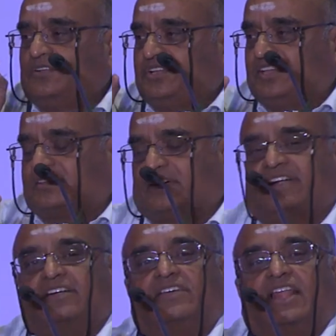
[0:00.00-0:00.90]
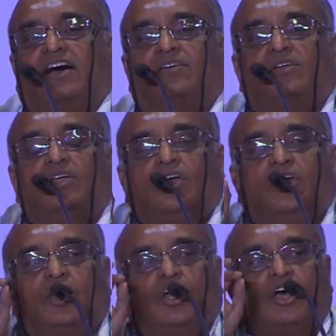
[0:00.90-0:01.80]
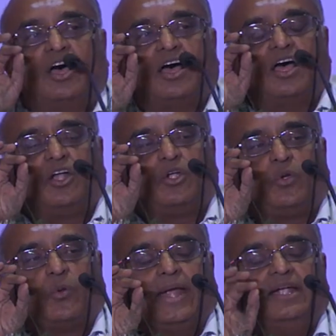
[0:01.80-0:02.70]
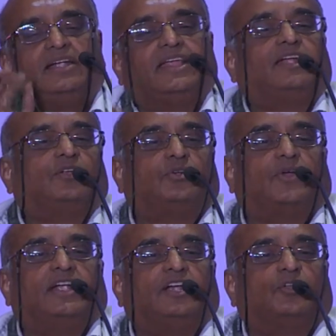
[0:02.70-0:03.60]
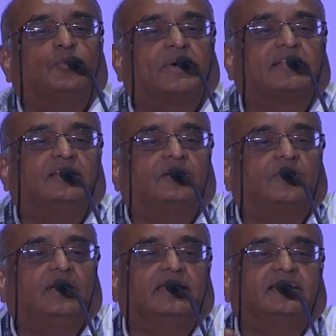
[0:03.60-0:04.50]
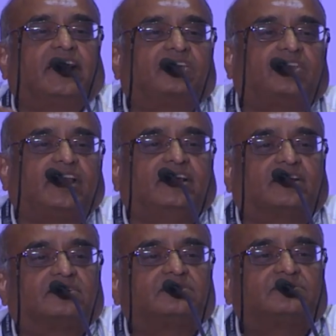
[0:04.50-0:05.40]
G7 will have 20 to 22% only in the next 10 years.